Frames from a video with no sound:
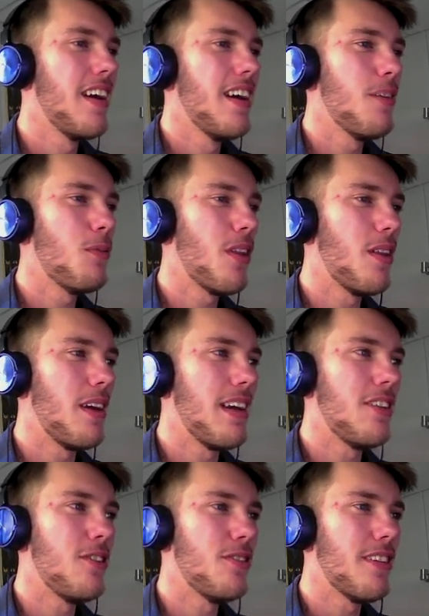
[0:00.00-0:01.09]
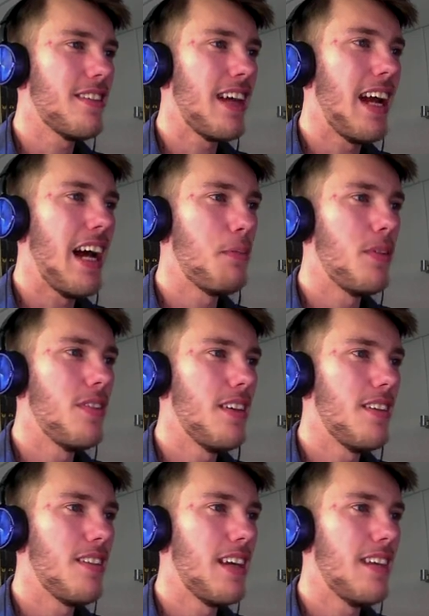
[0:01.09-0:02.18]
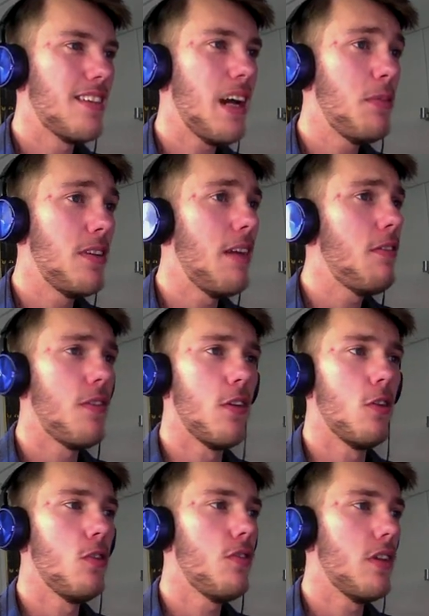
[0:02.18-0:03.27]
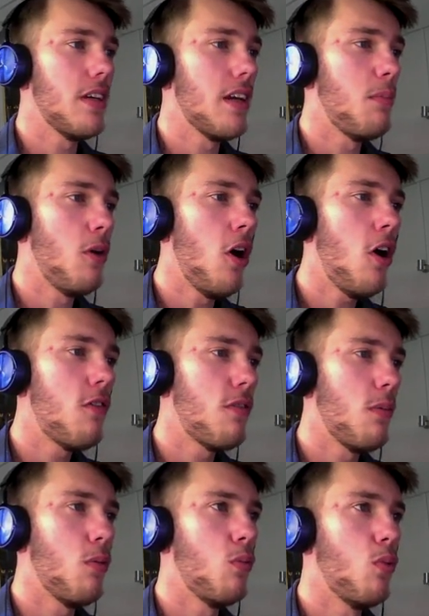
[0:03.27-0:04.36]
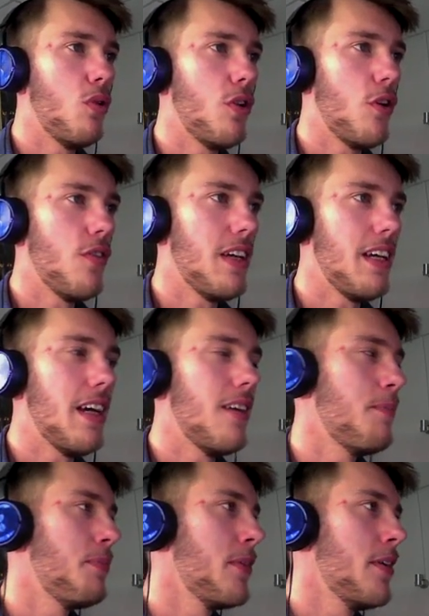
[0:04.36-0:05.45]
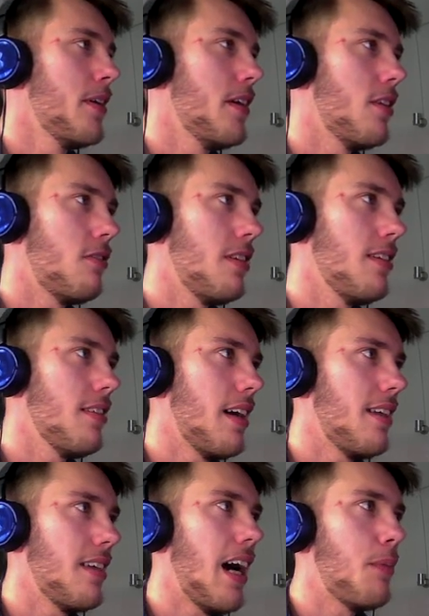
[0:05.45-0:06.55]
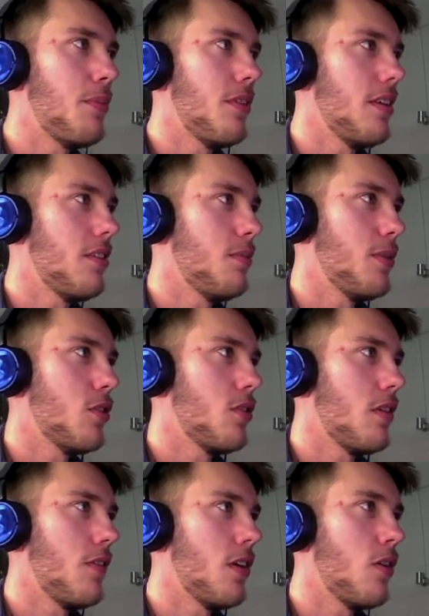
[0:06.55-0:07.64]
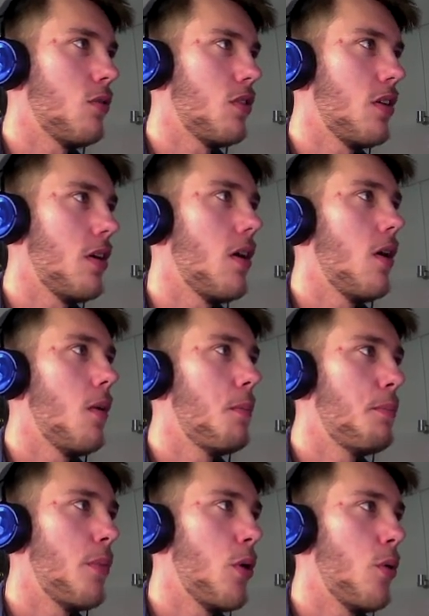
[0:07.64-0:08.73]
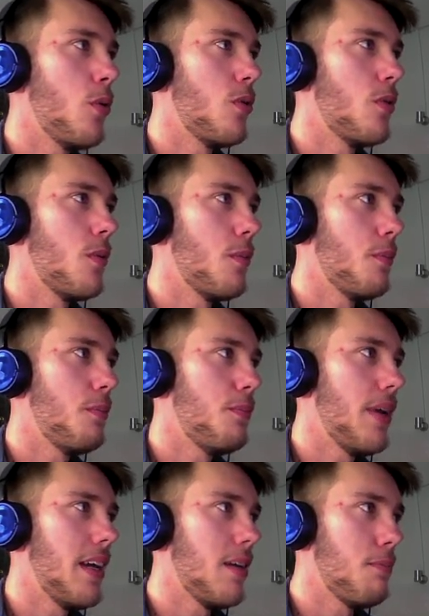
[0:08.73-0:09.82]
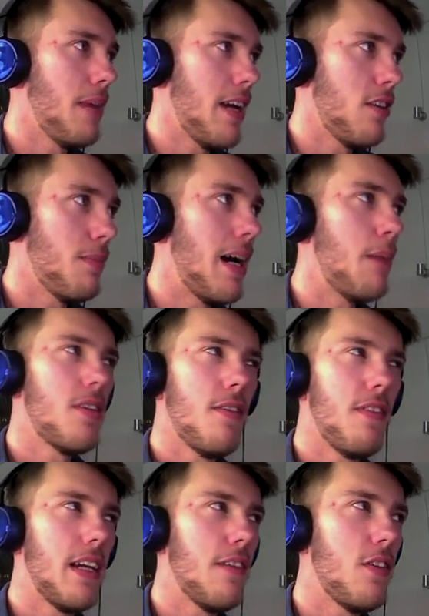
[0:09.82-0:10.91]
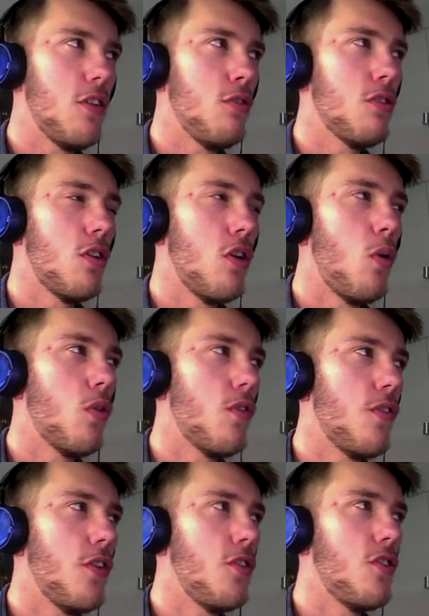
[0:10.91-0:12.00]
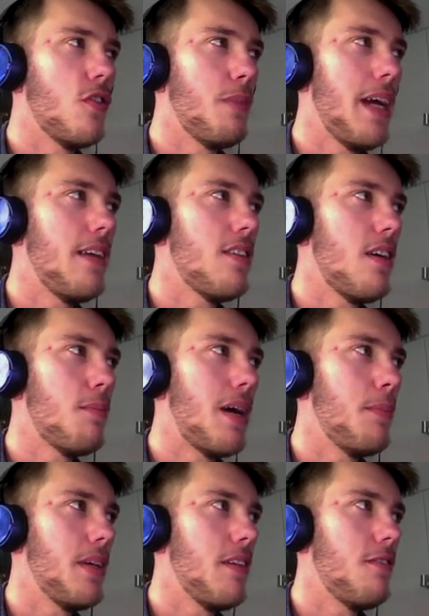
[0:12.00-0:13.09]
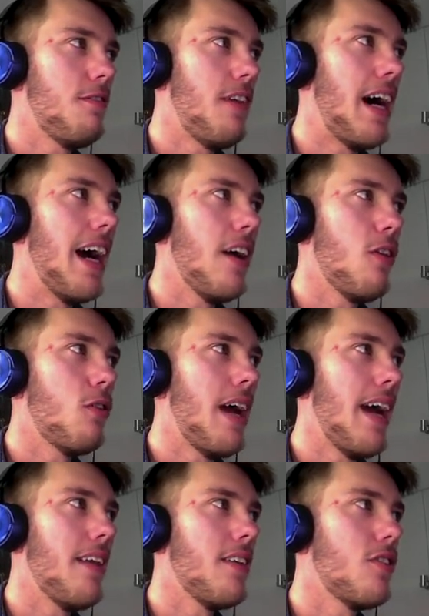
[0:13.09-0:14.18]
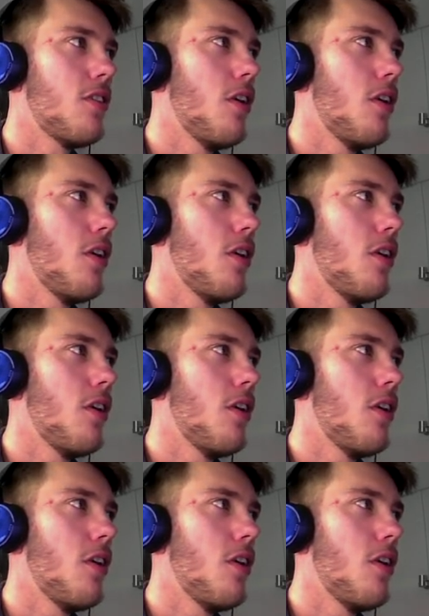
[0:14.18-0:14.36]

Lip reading: One of the issues that's kind of happened is that it's captured everything lovely apart from the wood over here. And the reason that's happened is because if you go to mode bake mesh maps, I think if you're using an older version of Painter, it might be in file or edit,